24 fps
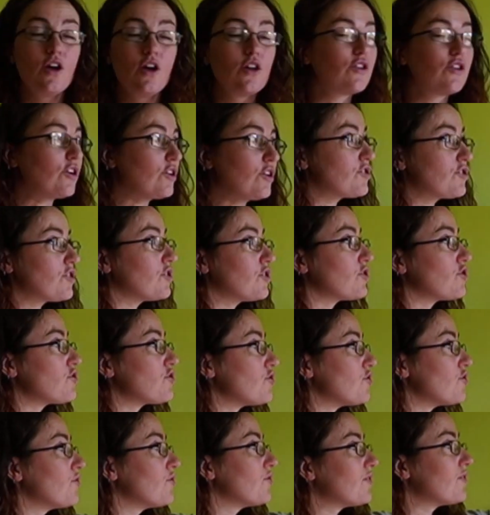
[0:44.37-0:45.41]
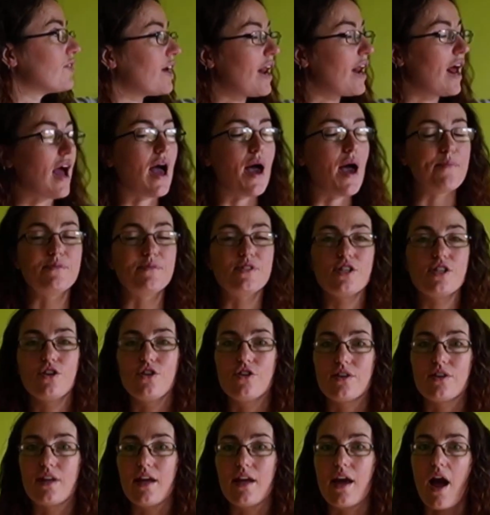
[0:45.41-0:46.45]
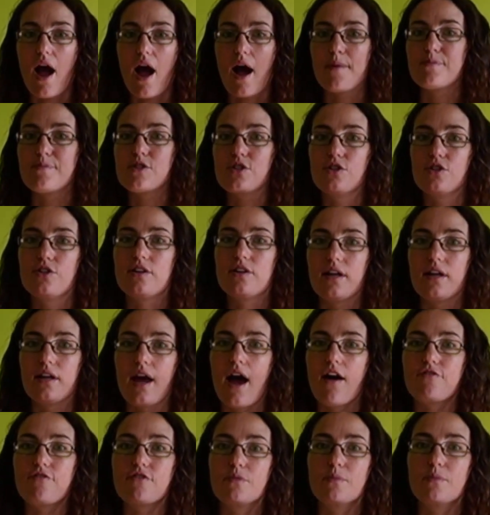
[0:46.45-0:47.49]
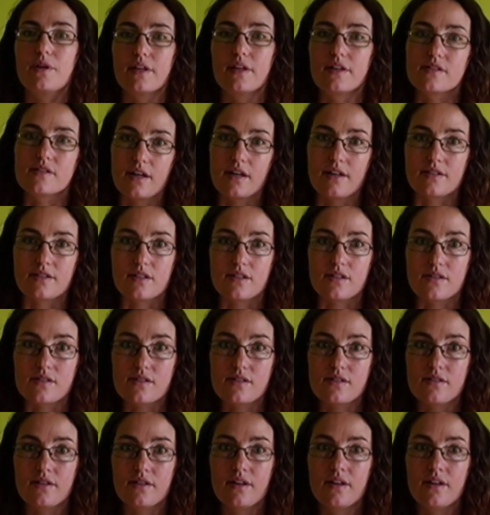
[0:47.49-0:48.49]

Those are the two that absolutely have to be in a sentence.